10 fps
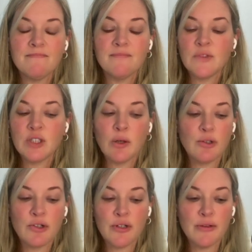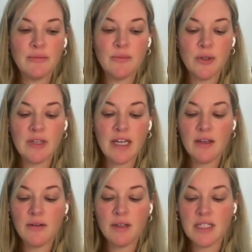So true. Well,
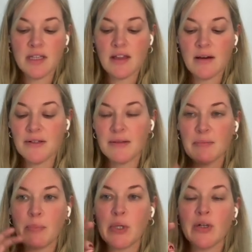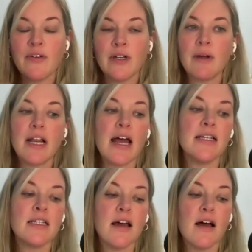thank you, Lisa. That was perfect way to
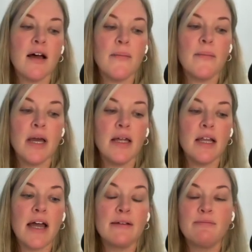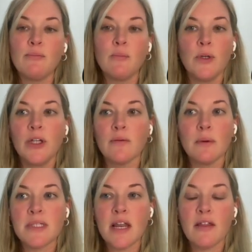end. And
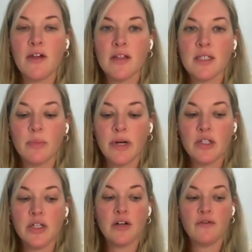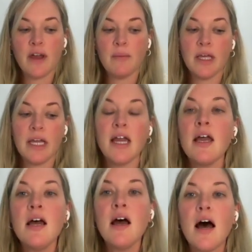I'm sending thoughts and prayers to your family.
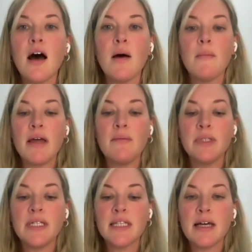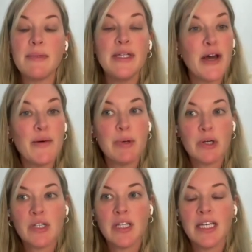And please let me know
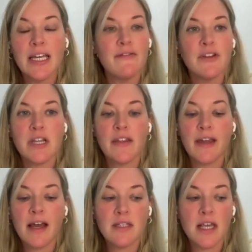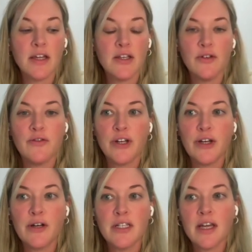personally if there's anything else I can do for
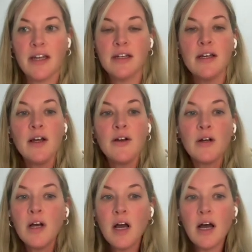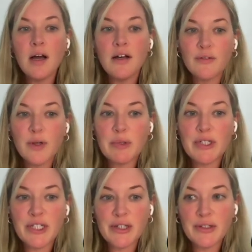you, because I
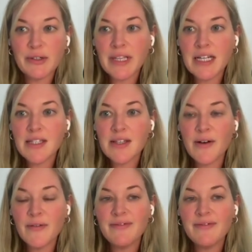appreciate you doing this. So.